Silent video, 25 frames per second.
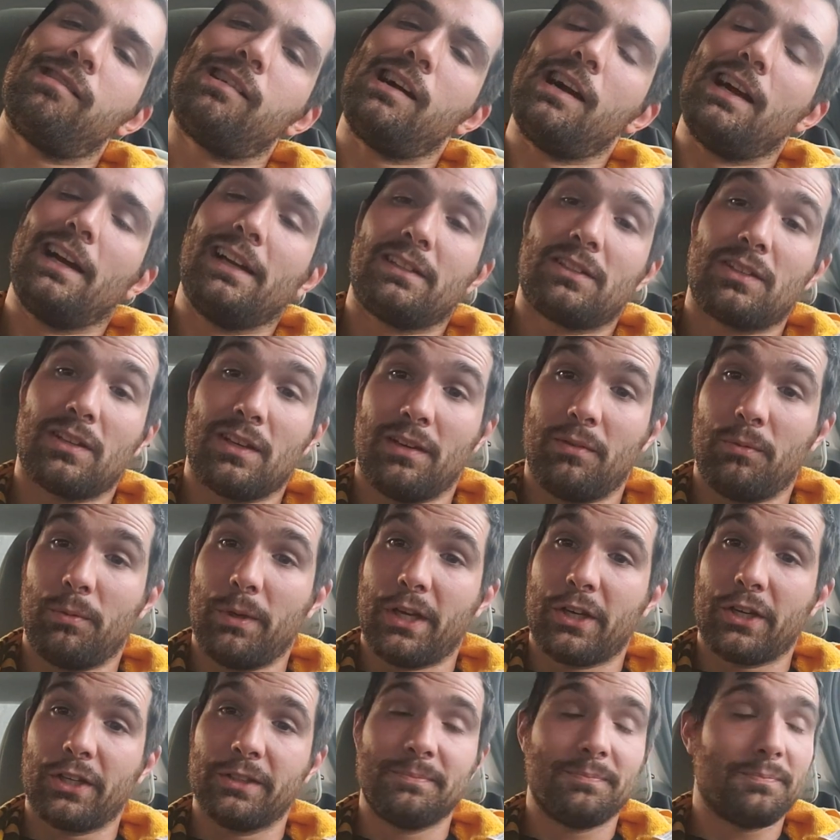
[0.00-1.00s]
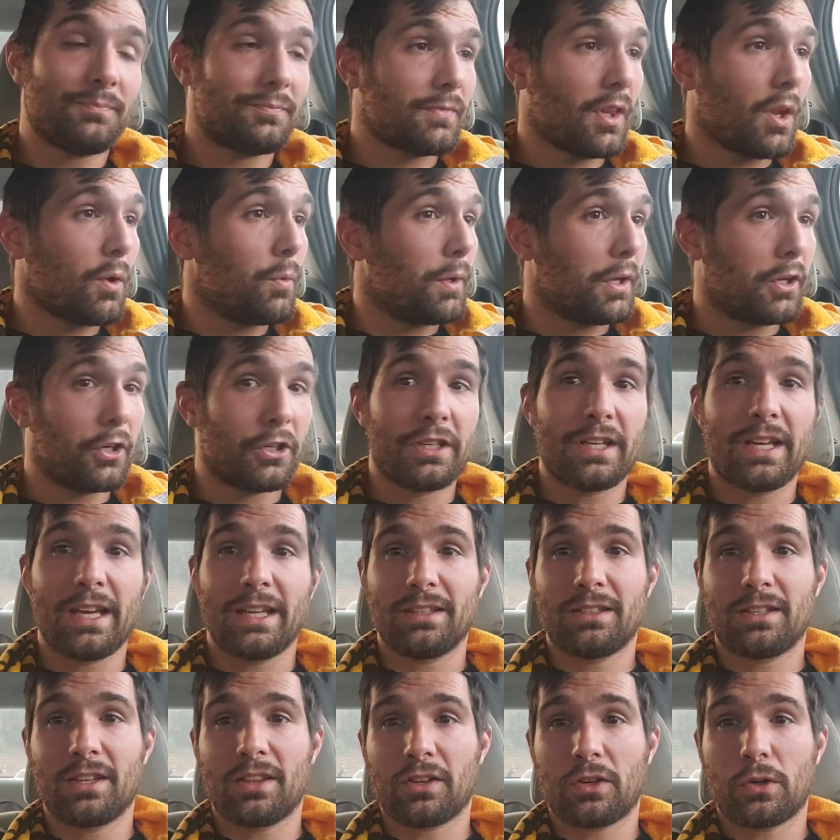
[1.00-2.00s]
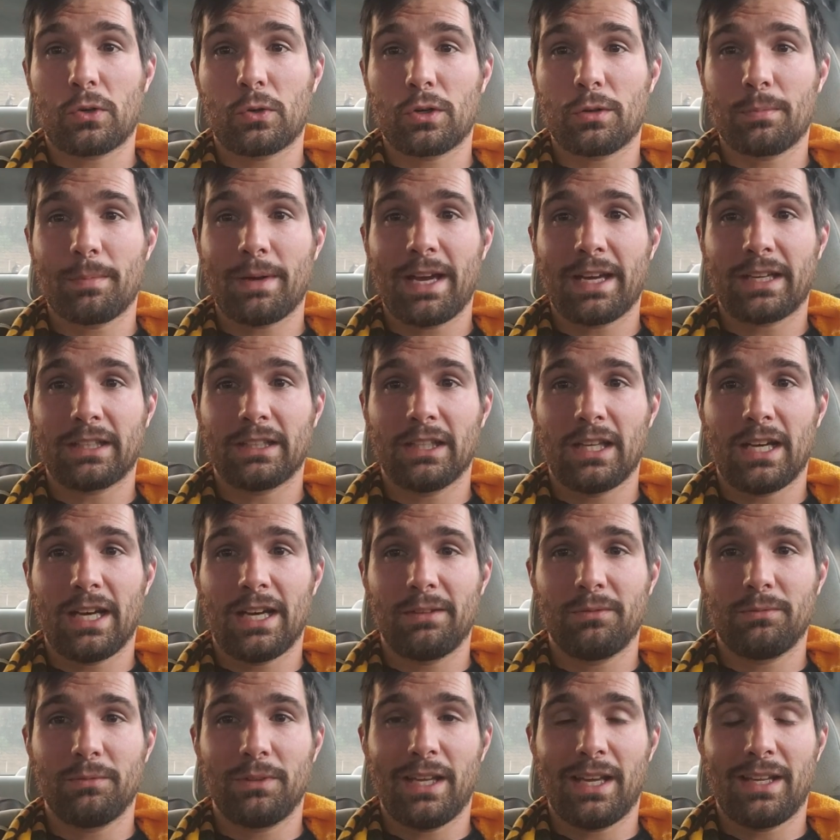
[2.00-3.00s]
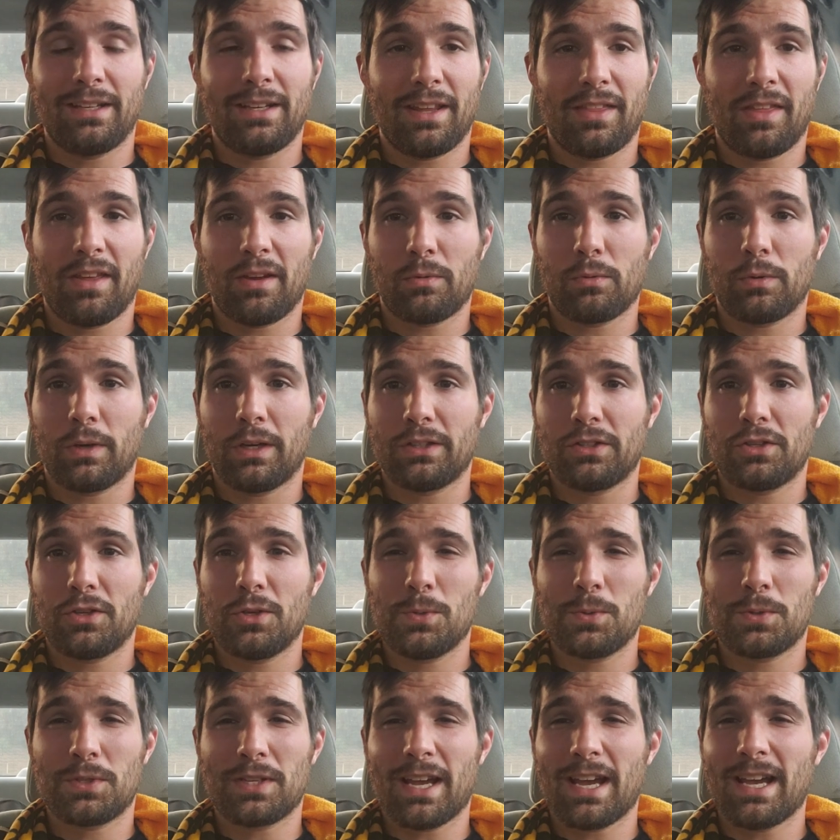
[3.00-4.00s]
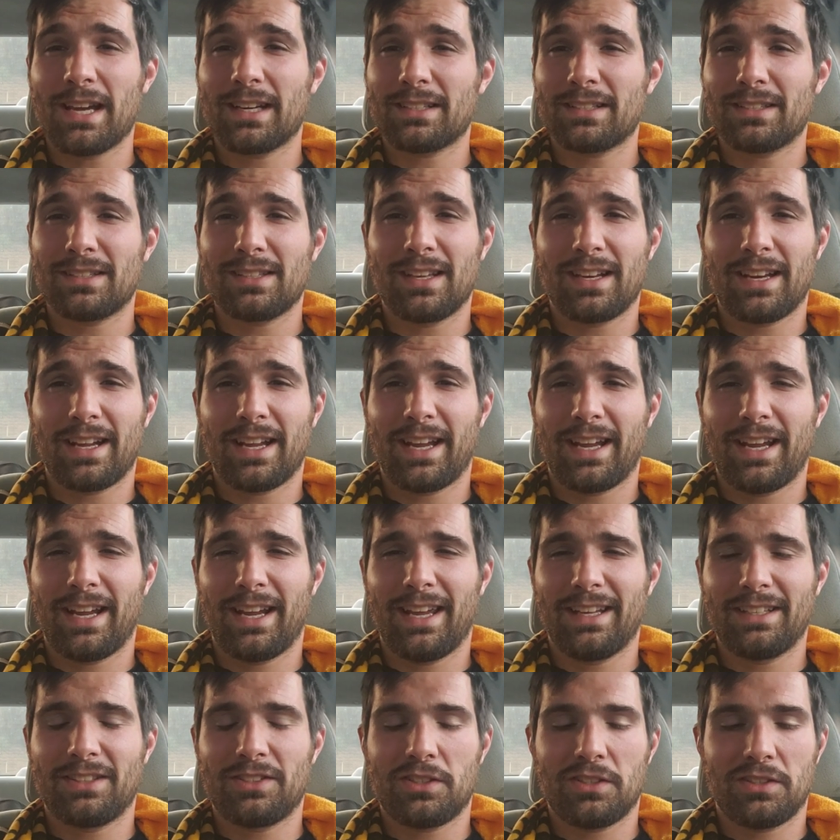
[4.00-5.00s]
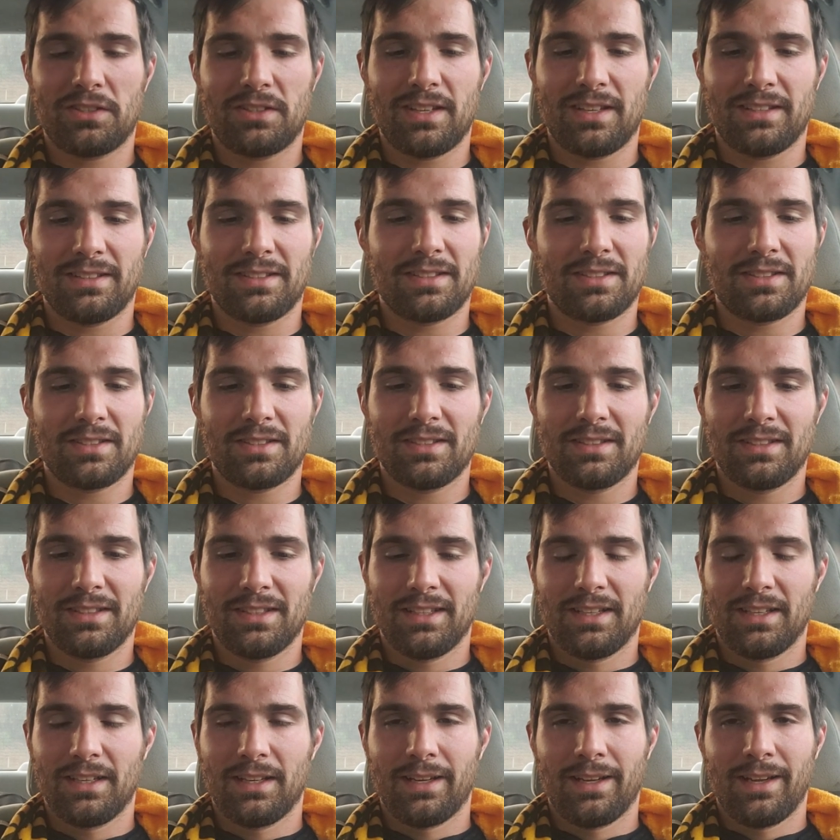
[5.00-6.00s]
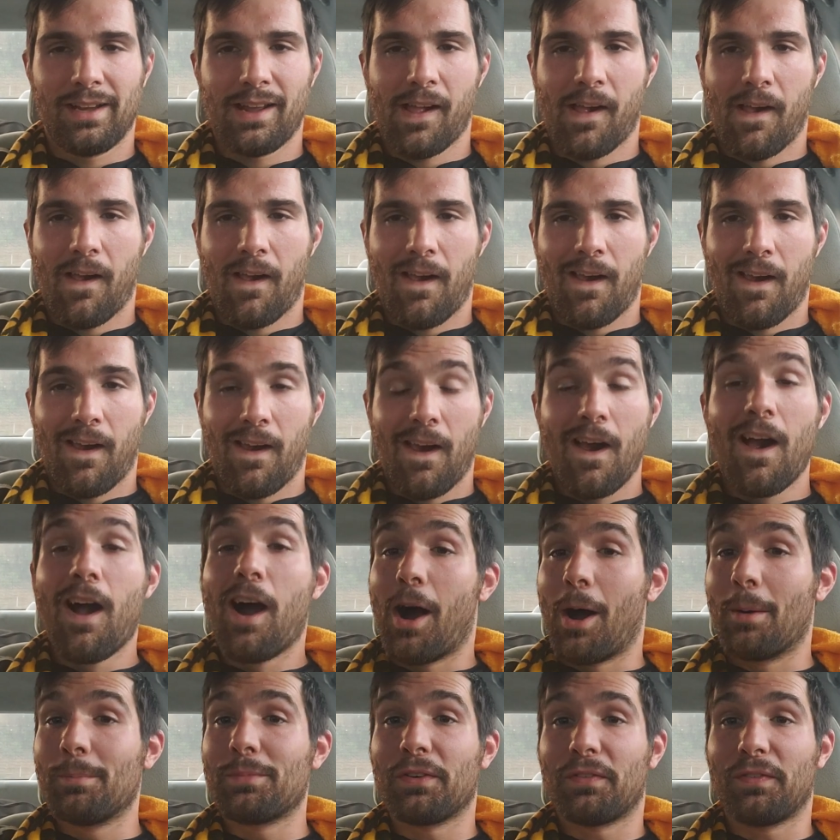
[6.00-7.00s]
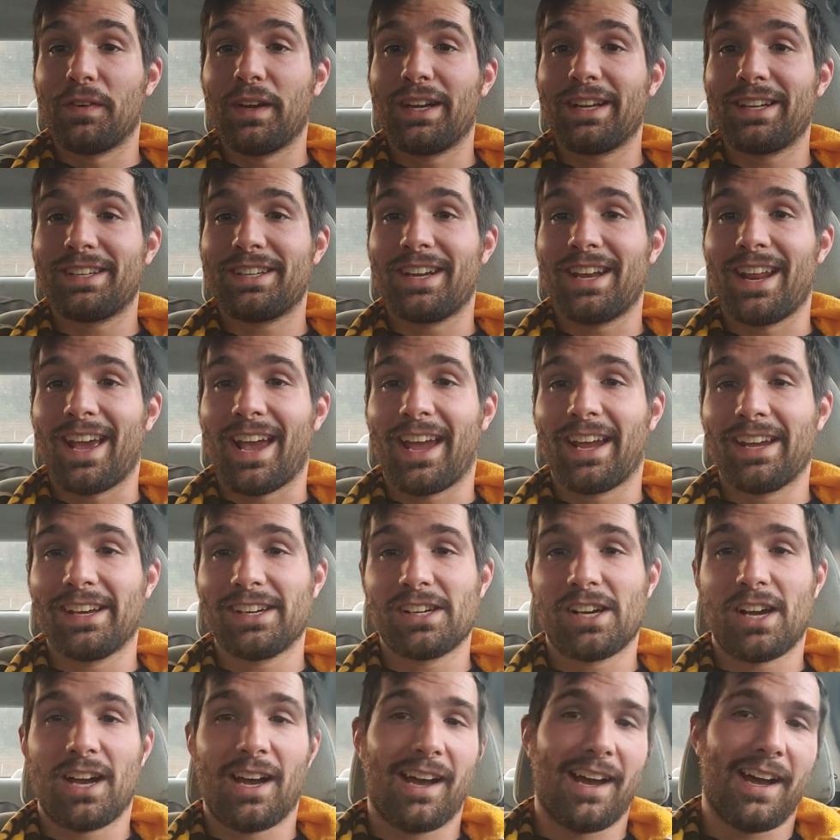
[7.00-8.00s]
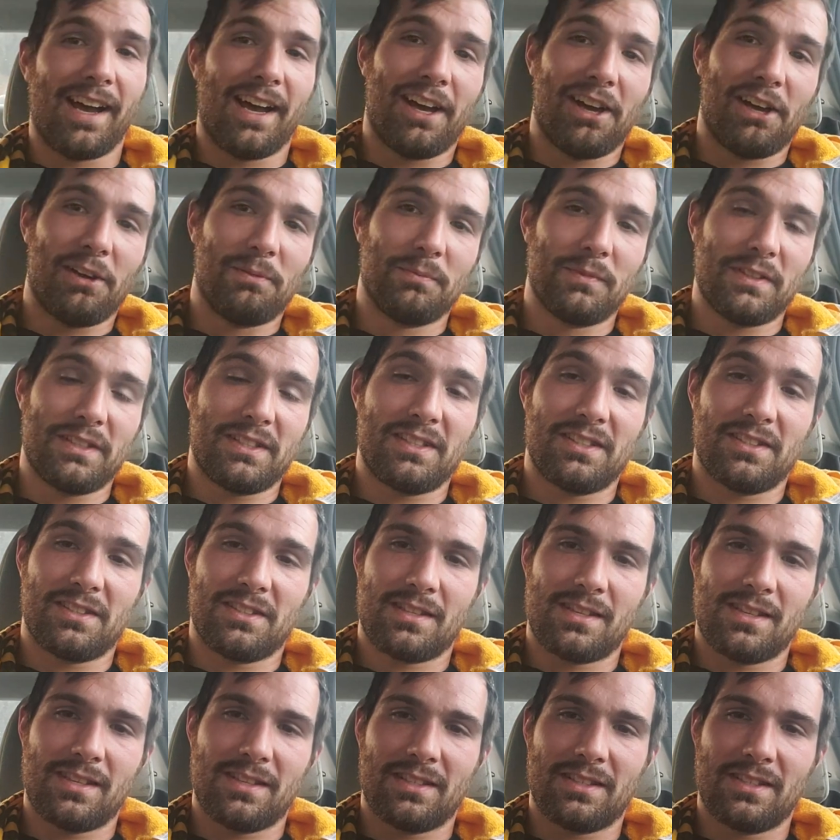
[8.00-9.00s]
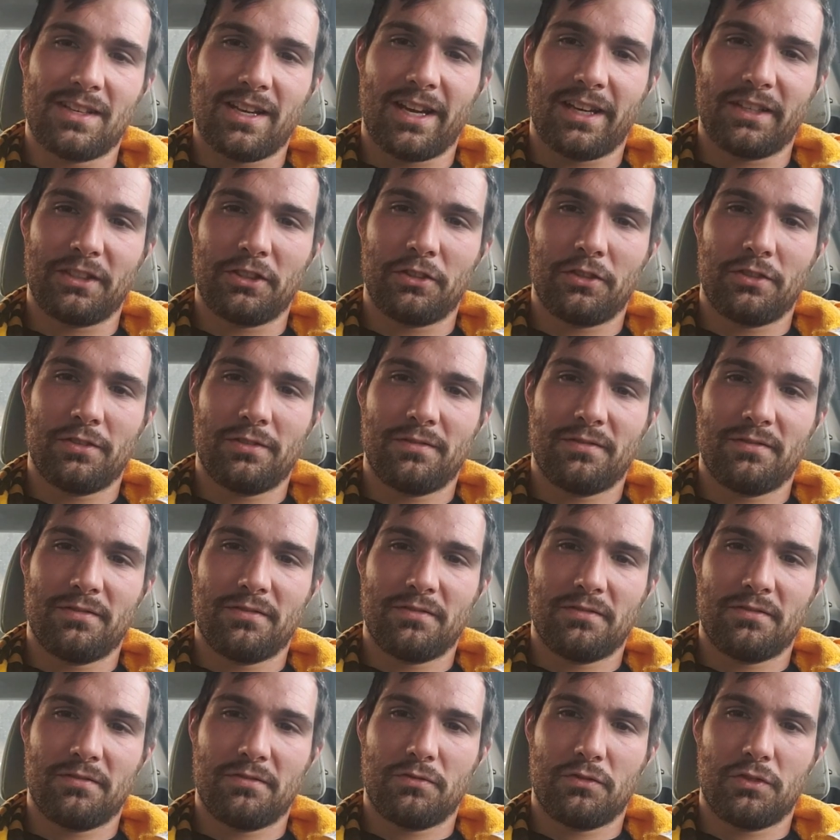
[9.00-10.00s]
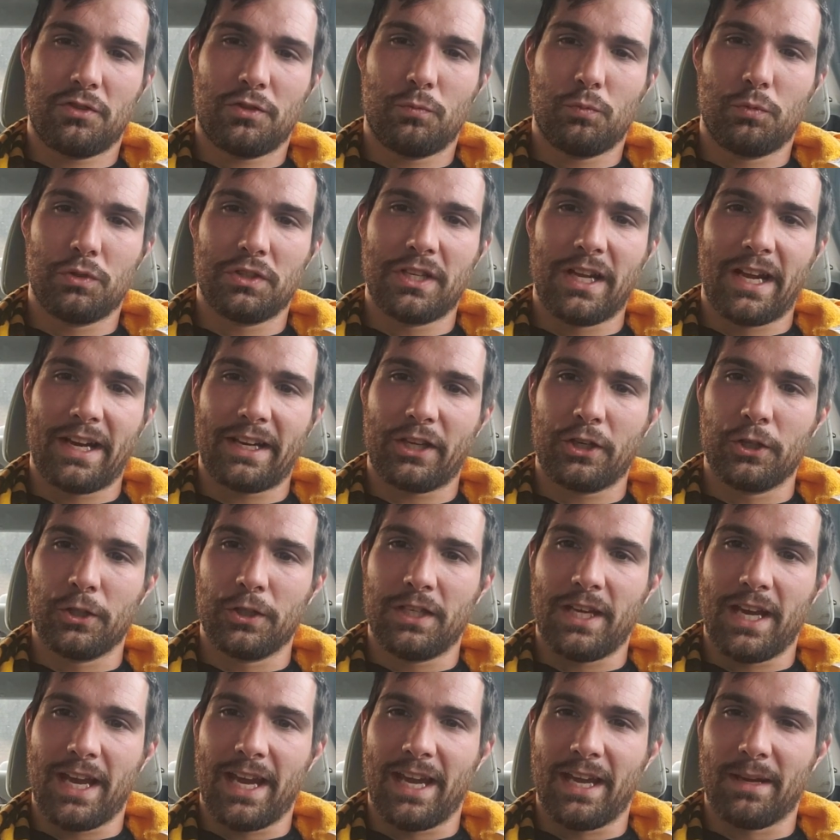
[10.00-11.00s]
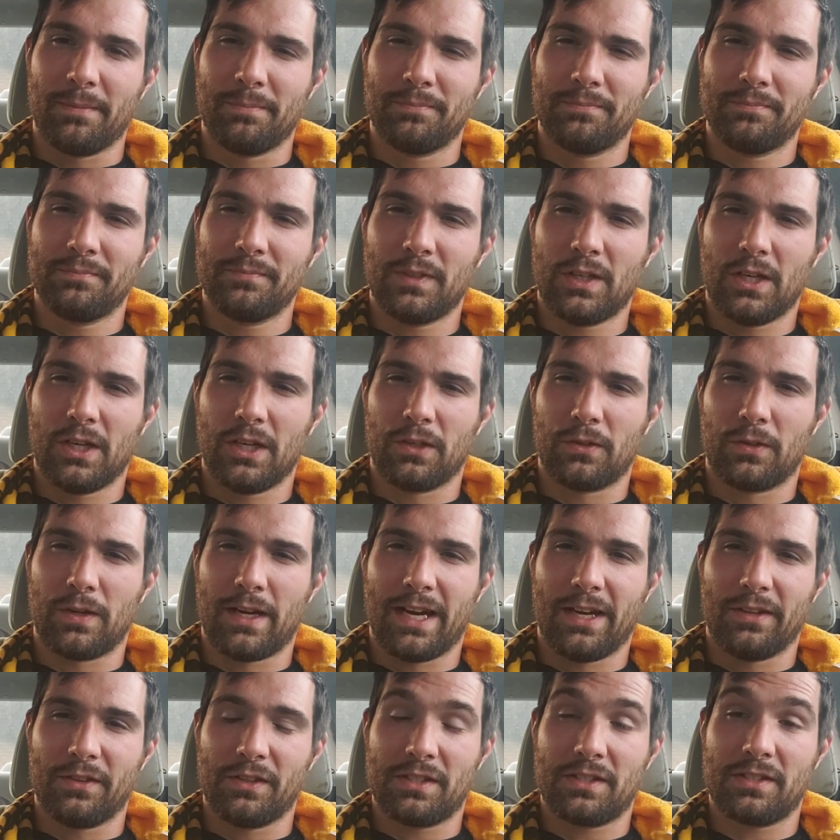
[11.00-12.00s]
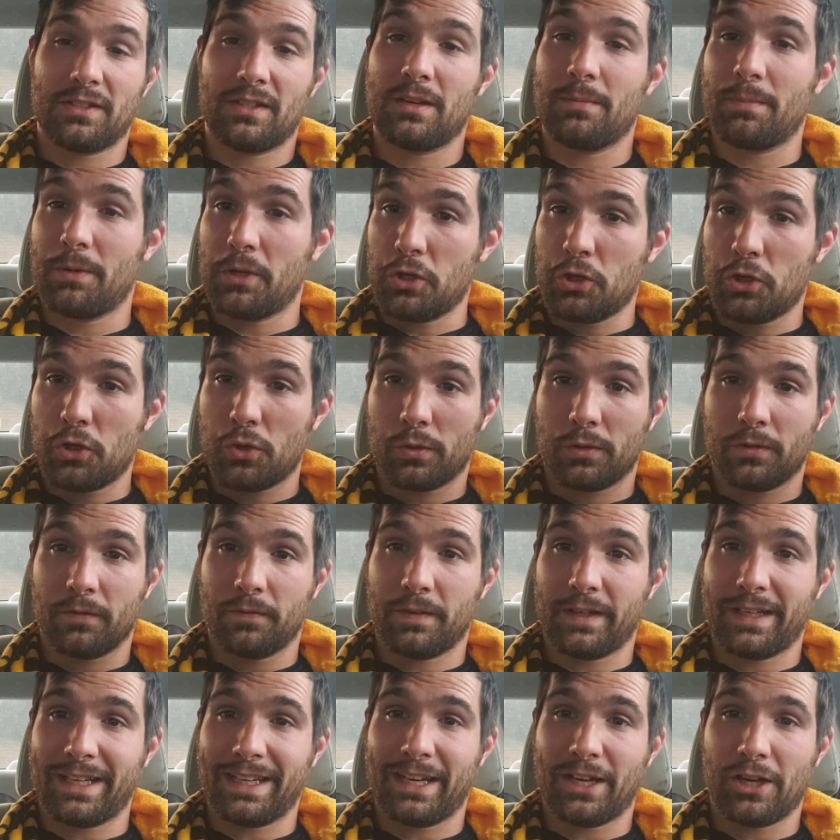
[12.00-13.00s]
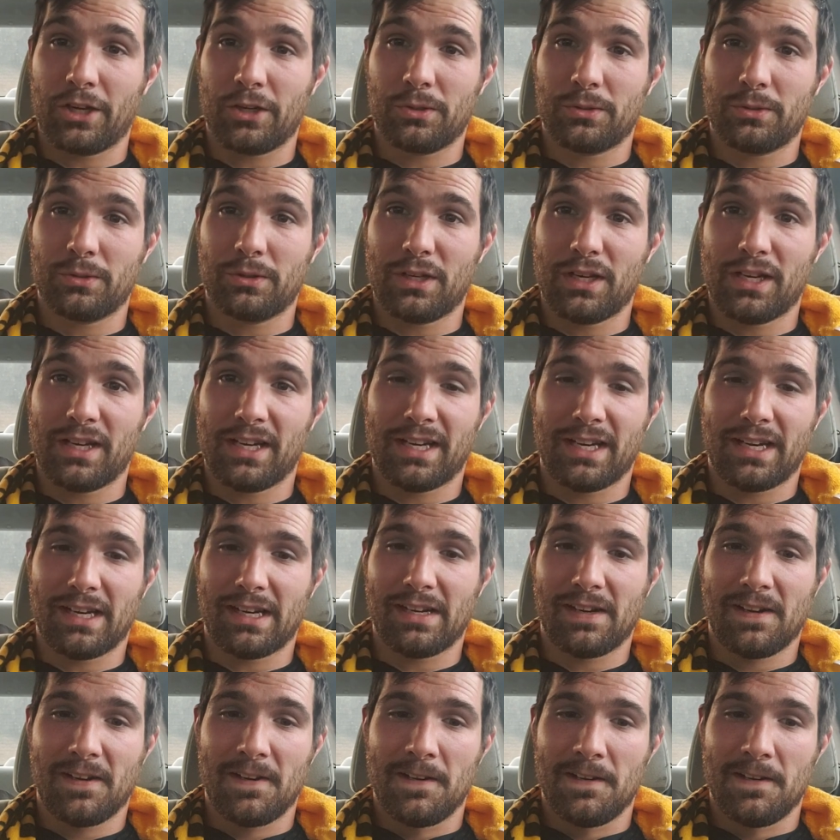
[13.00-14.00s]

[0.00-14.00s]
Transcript: it's and we couldn't we couldn't get to the quarterback a lot. We had I think what two sacks today. It's just it's I'm defeated today. Um, this is this is not was not a good game all around. This is going to be a short video. Uh,